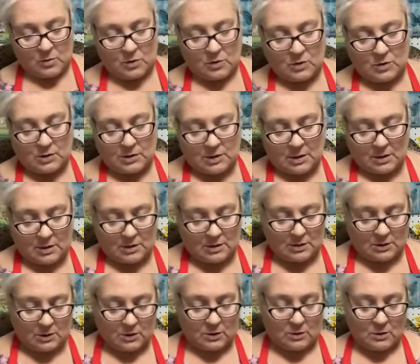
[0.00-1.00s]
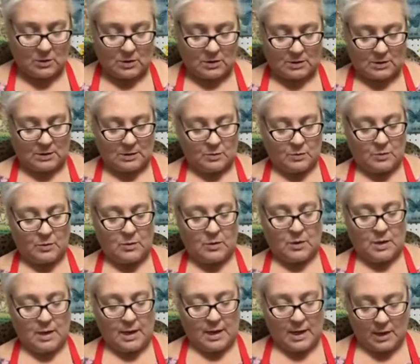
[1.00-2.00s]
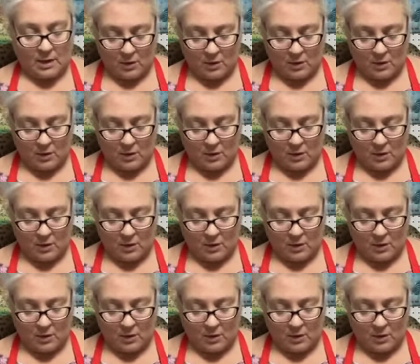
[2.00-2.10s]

We're just going to do a simple little